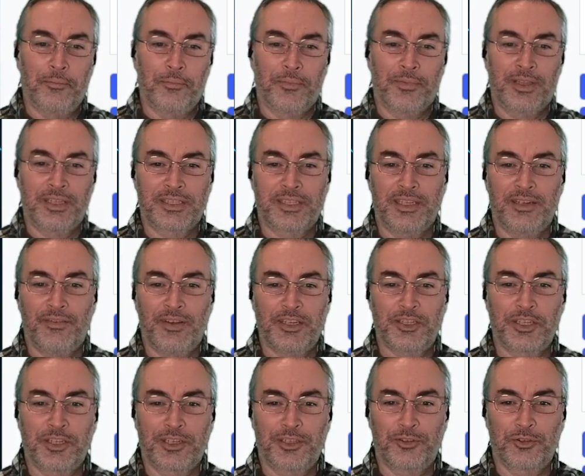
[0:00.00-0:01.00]
This
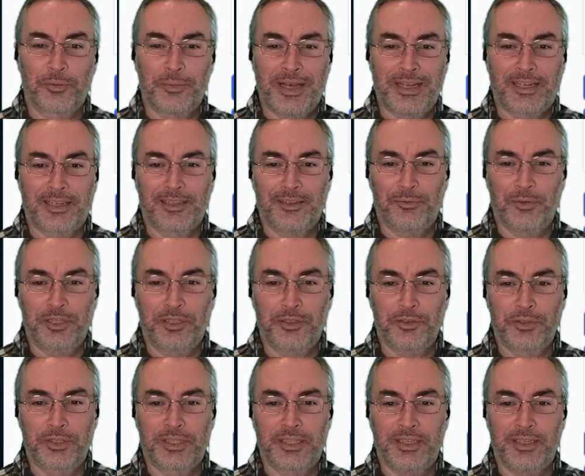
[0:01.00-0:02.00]
innovation could dramatically
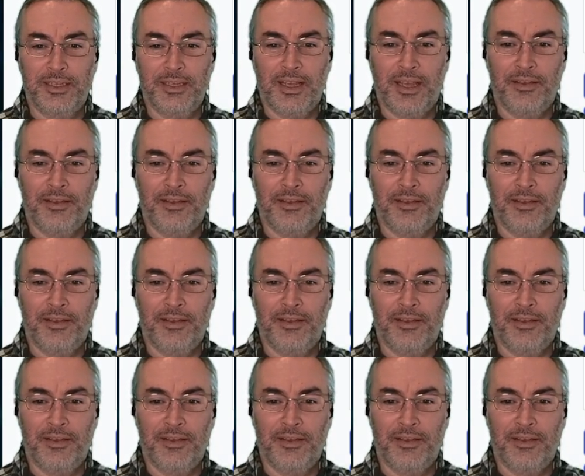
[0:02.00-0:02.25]
reduce the